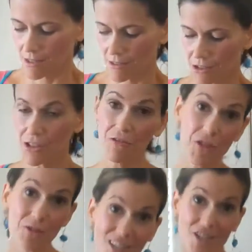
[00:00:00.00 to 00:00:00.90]
there's a few
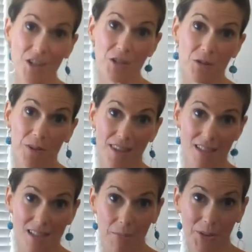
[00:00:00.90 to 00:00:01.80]
things you can do with
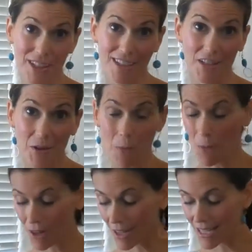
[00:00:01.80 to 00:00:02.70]
this pudding. So
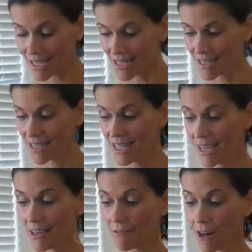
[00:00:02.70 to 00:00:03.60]
one idea is to
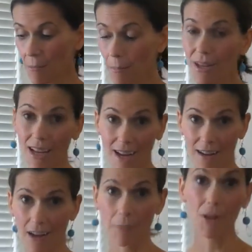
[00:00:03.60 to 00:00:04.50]
take a ripe banana. I'm